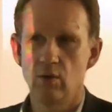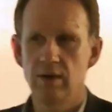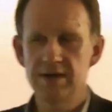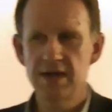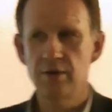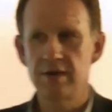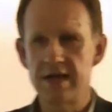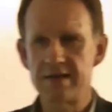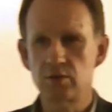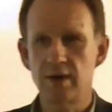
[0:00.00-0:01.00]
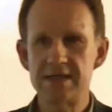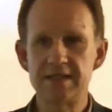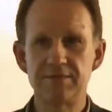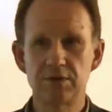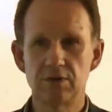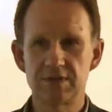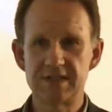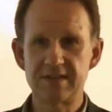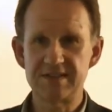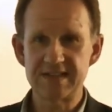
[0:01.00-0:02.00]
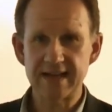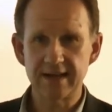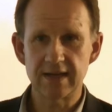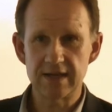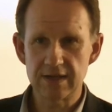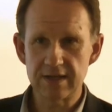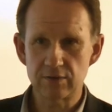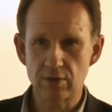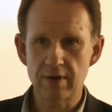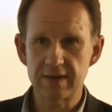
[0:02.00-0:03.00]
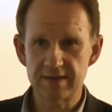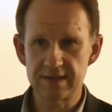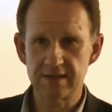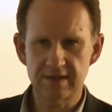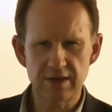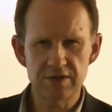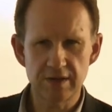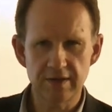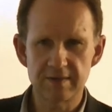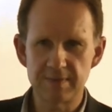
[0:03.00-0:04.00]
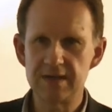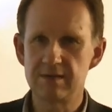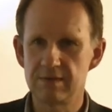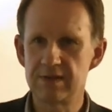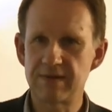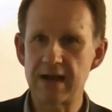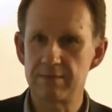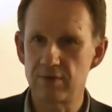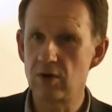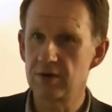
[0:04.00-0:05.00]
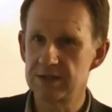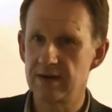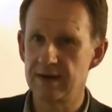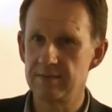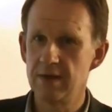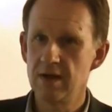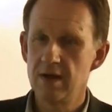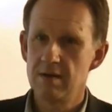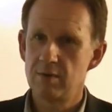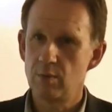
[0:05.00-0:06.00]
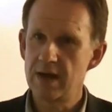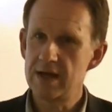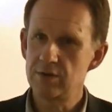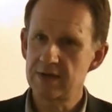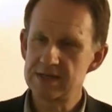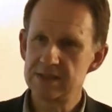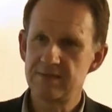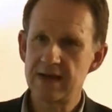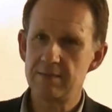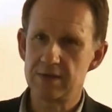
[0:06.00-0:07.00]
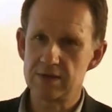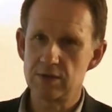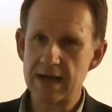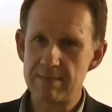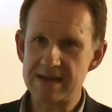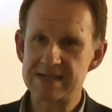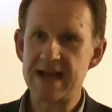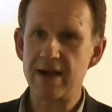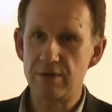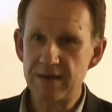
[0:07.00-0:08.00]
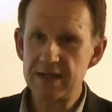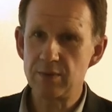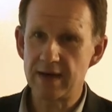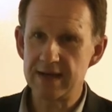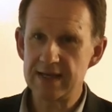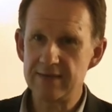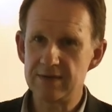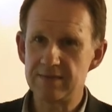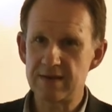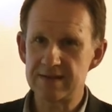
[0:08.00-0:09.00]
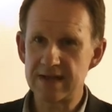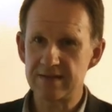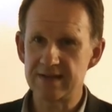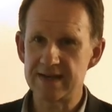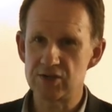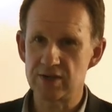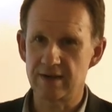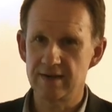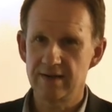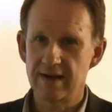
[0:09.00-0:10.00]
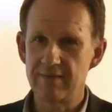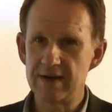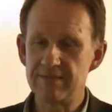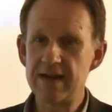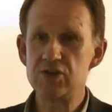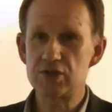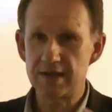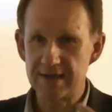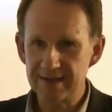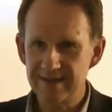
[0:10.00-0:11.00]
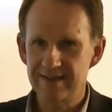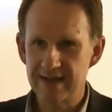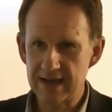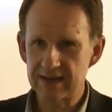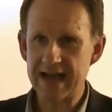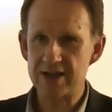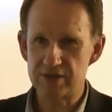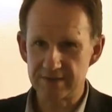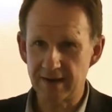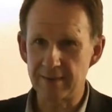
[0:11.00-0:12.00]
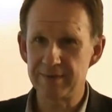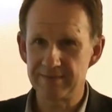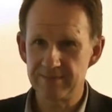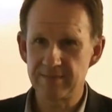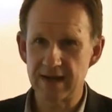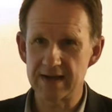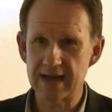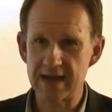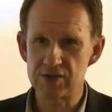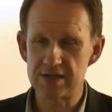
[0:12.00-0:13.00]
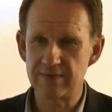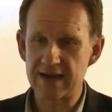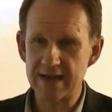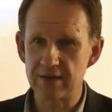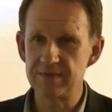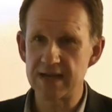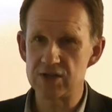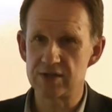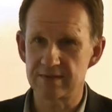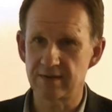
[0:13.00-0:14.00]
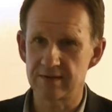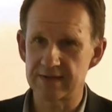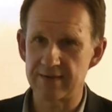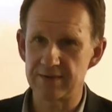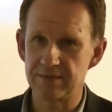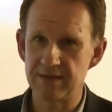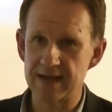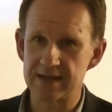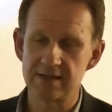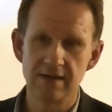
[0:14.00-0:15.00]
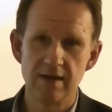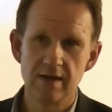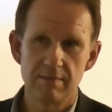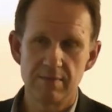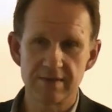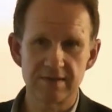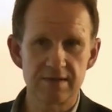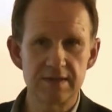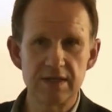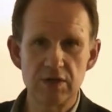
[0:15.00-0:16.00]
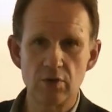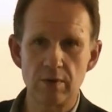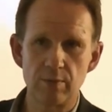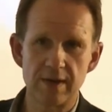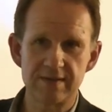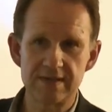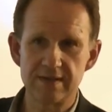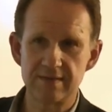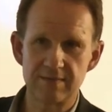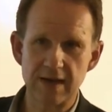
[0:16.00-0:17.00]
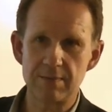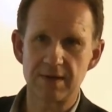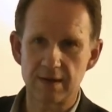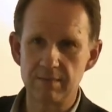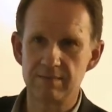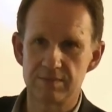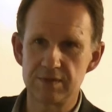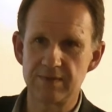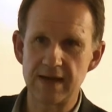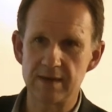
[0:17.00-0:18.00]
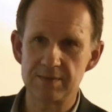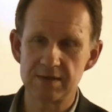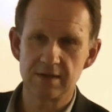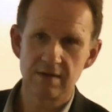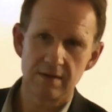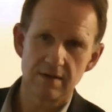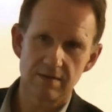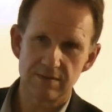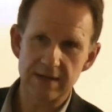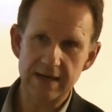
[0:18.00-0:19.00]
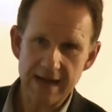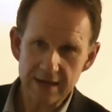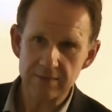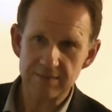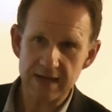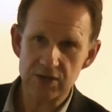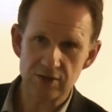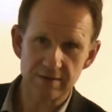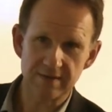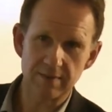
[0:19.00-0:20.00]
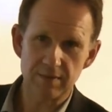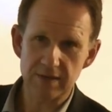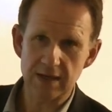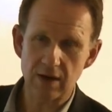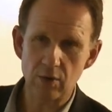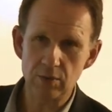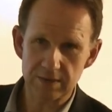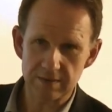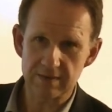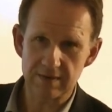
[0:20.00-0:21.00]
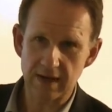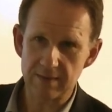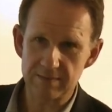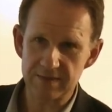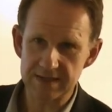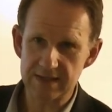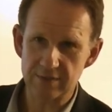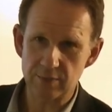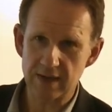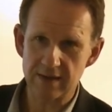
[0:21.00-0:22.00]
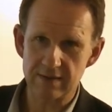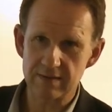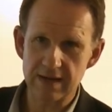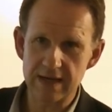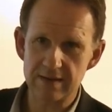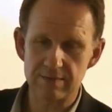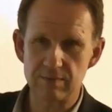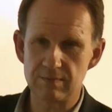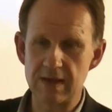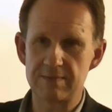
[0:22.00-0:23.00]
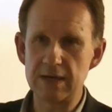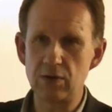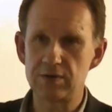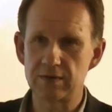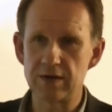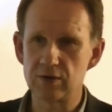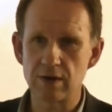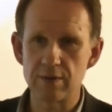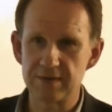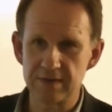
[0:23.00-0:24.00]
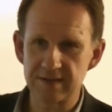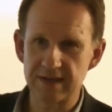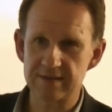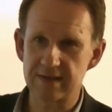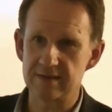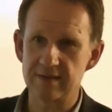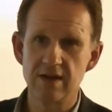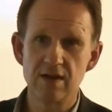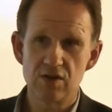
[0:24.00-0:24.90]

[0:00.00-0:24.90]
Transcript: All I know, it's quite difficult to disentangle it in these growing cities. I know Tokyo's been developed for a long time. But where you're getting development, you get better health anyway, even if there's less nature. And then eventually it catches up and actually the lack of nature starts to have an effect. But certainly in Europe, where cities have now become developed, the lack of nature in some of the older cities where there's been a lot of kind of growth in the 60s